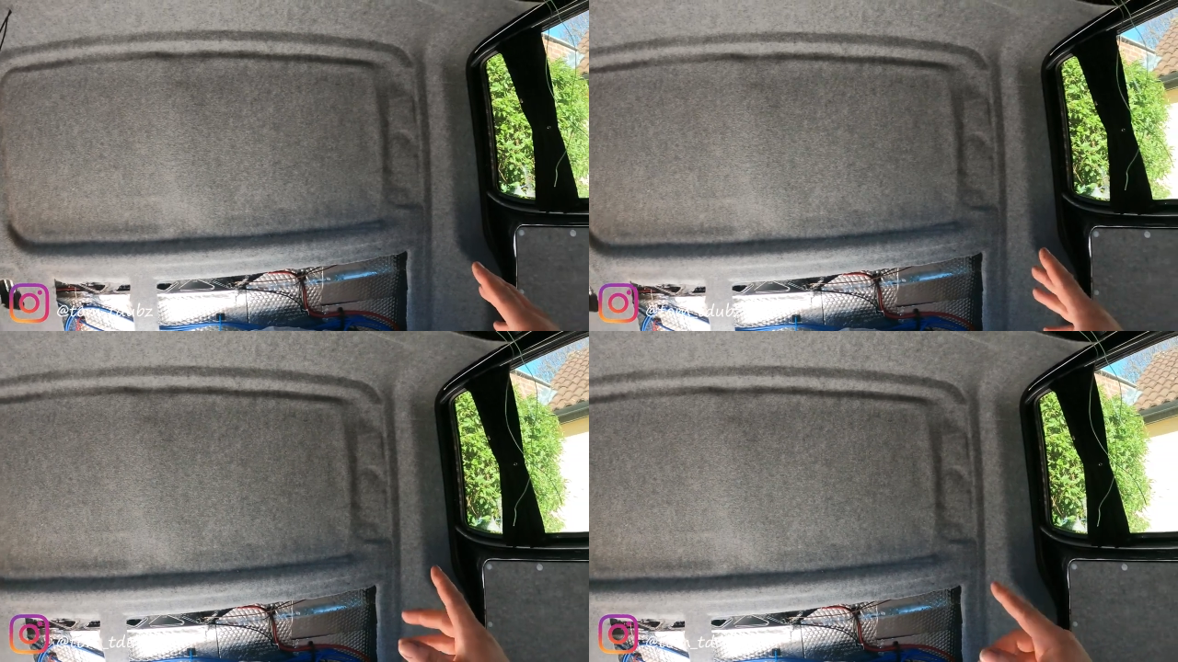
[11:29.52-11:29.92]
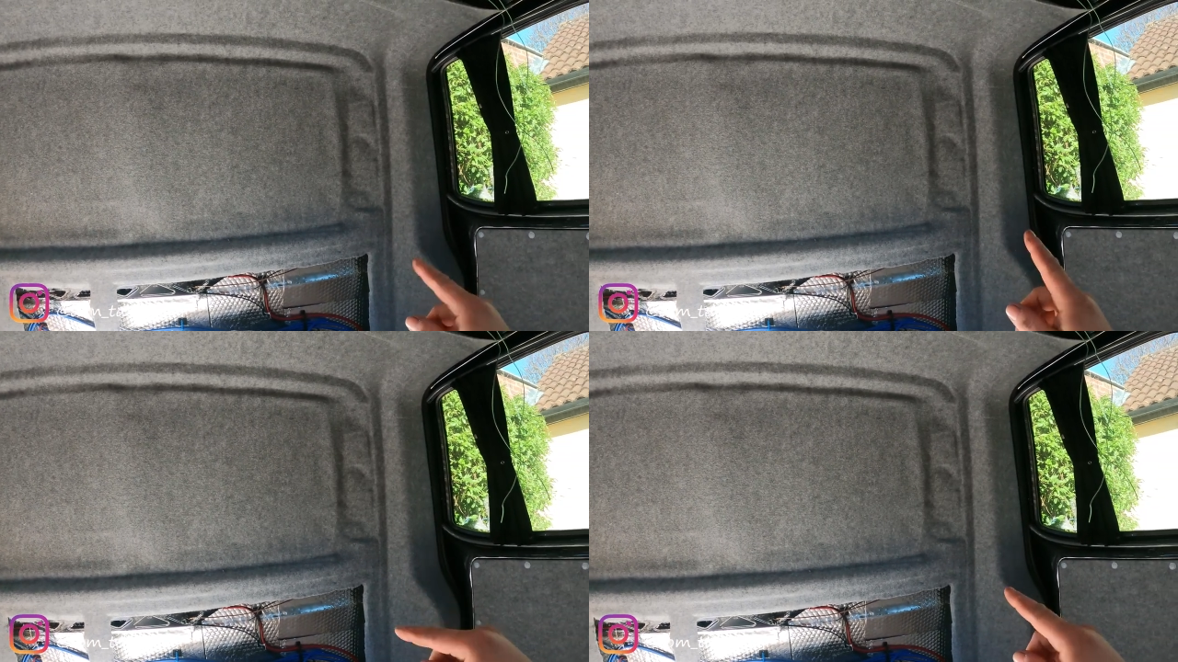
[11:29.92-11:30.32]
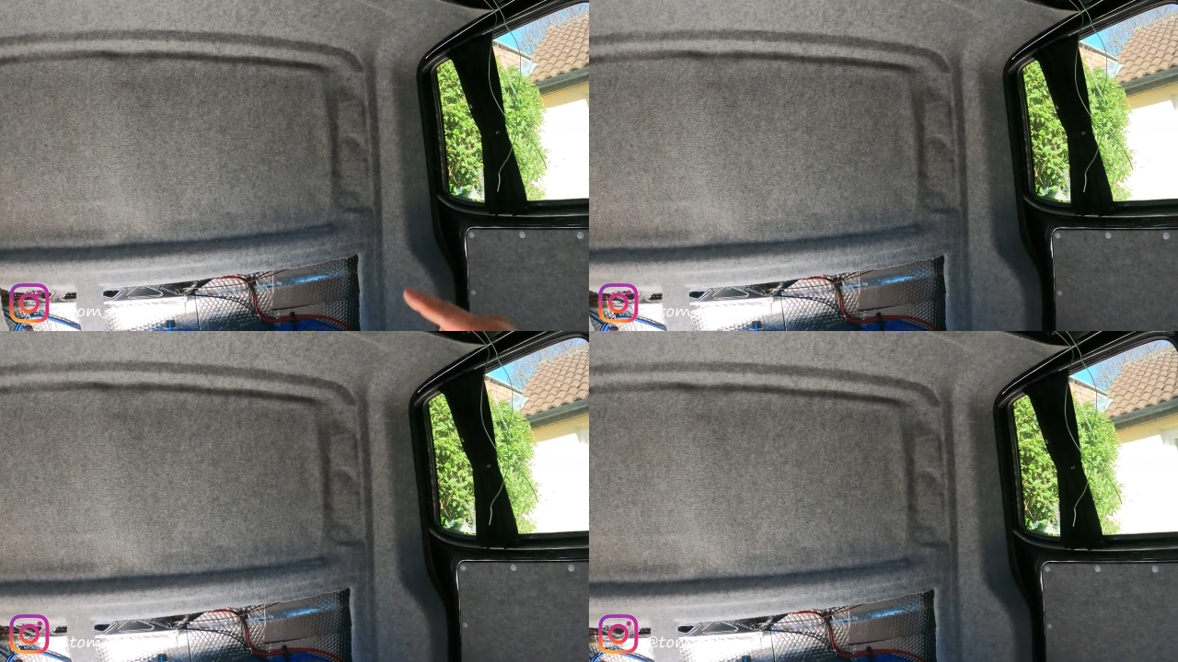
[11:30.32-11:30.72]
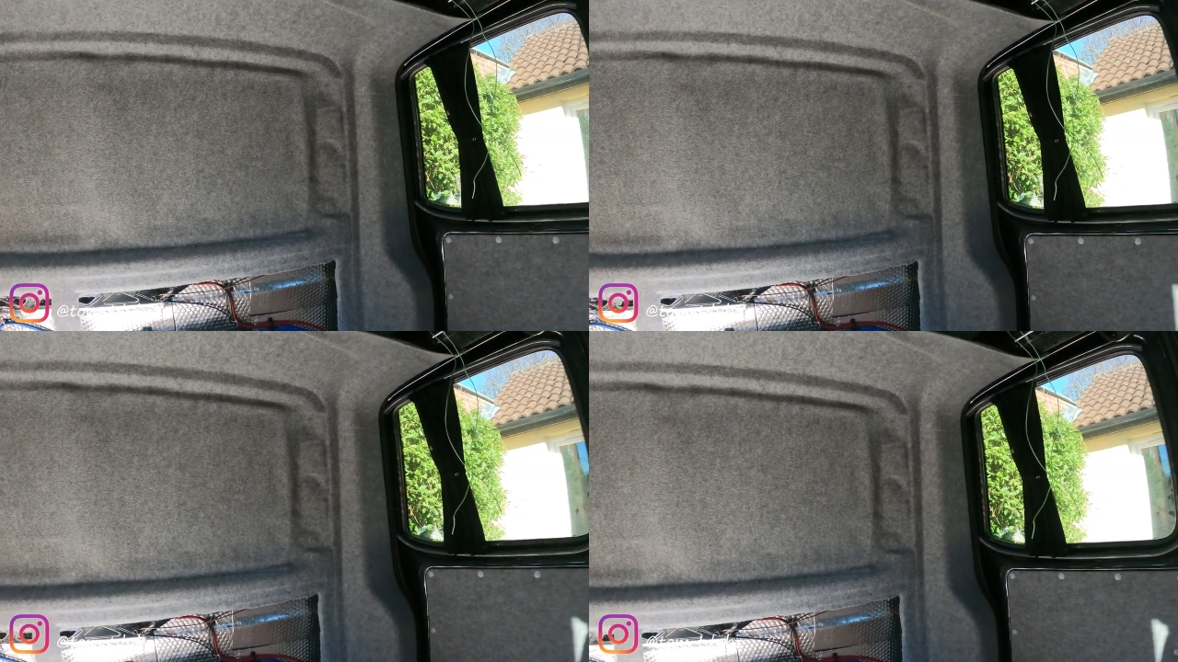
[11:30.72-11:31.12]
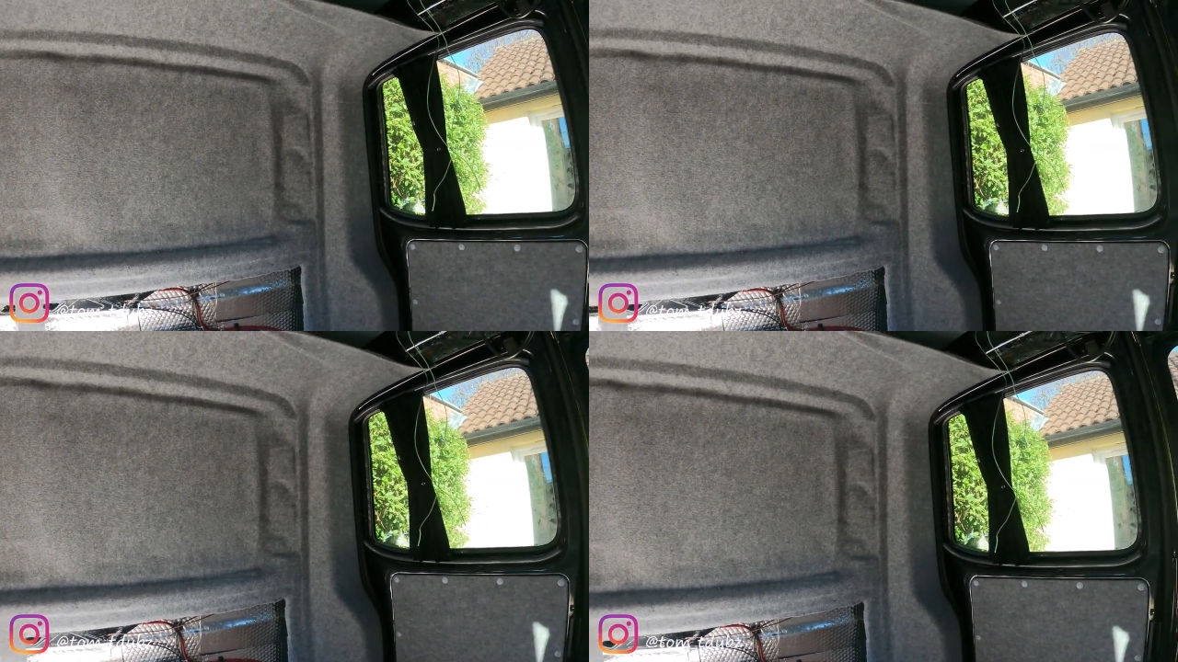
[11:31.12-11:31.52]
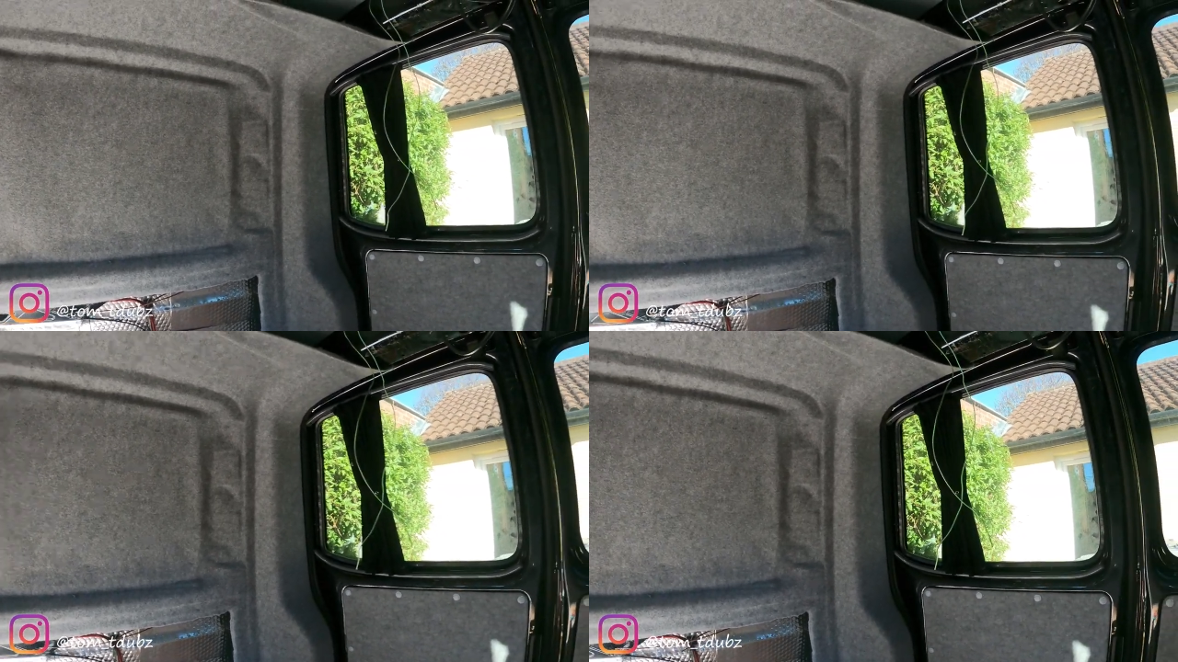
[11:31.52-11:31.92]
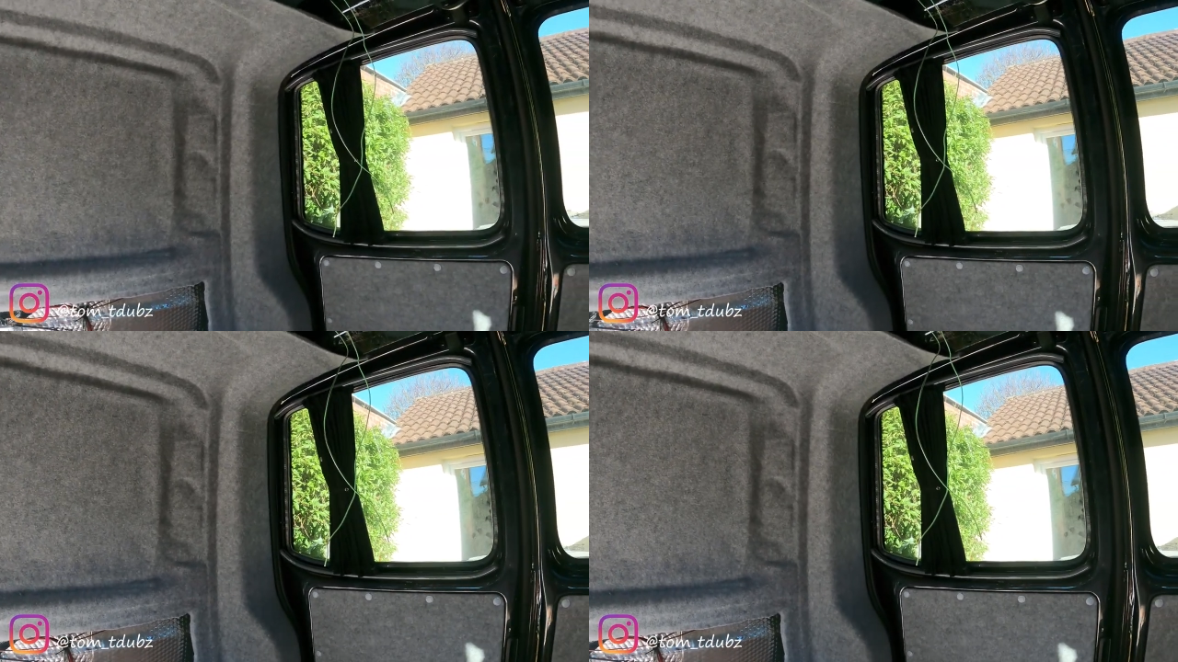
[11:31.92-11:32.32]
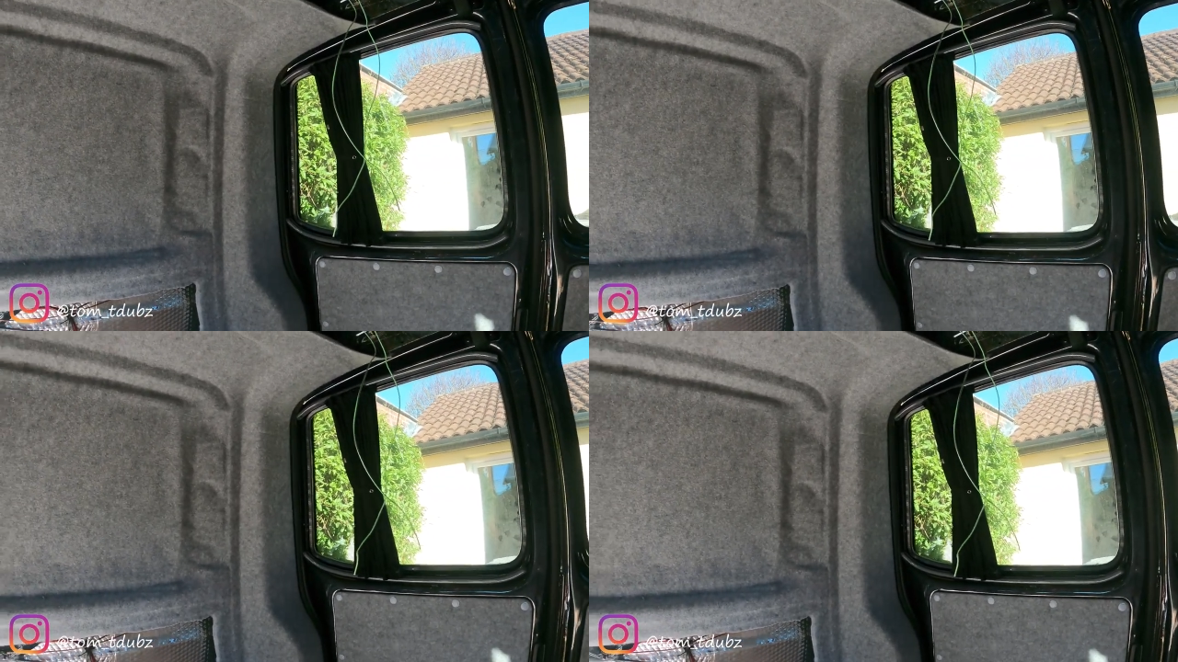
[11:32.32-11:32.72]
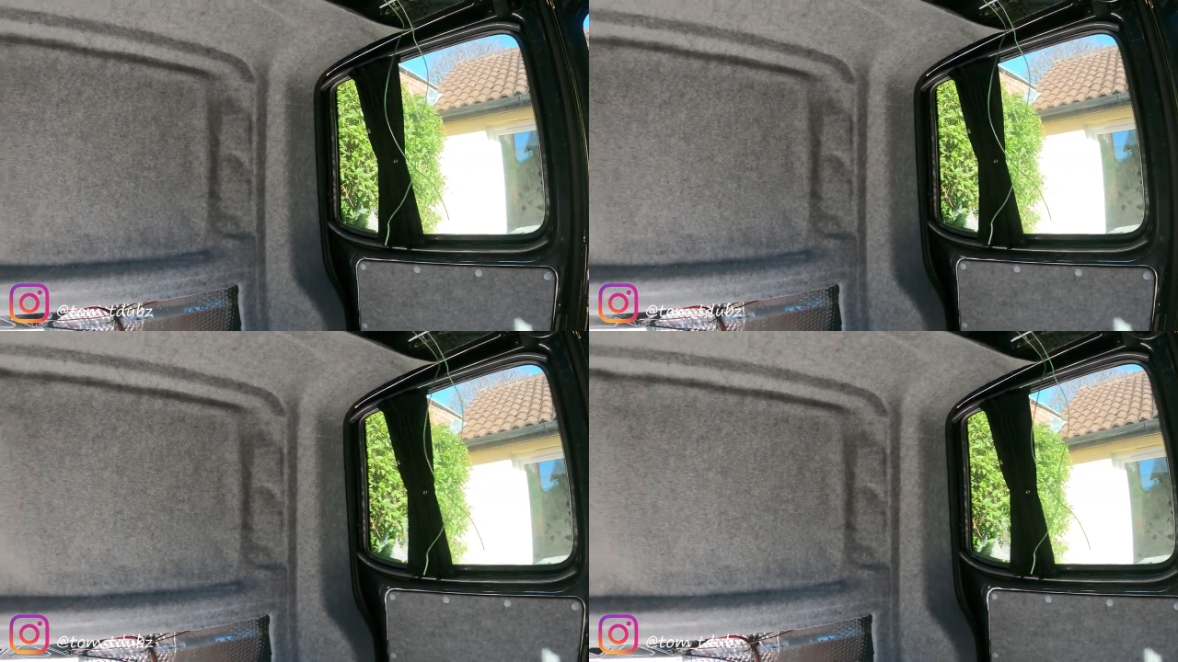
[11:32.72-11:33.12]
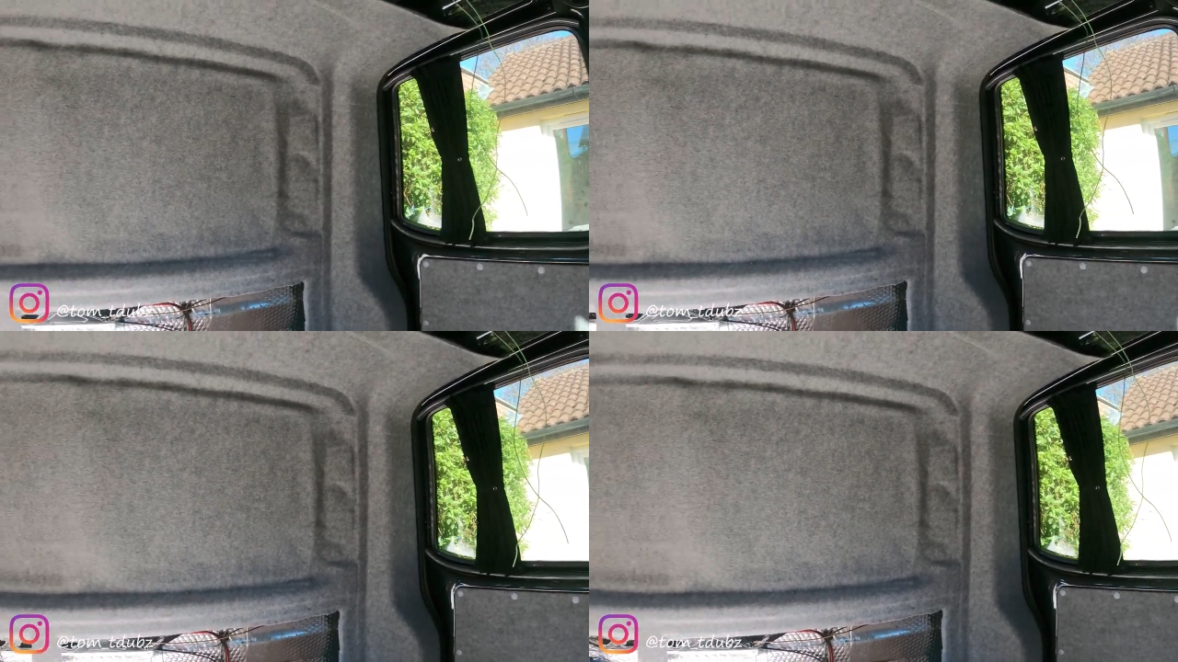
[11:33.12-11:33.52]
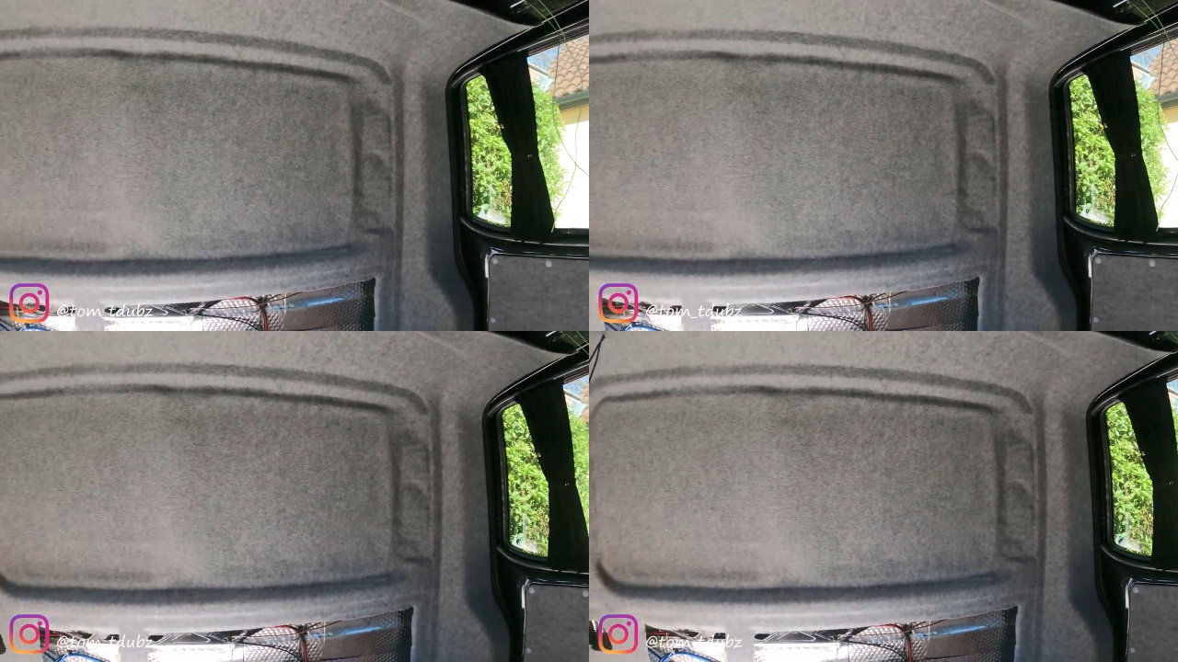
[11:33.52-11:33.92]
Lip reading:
[unreadable: no face in view]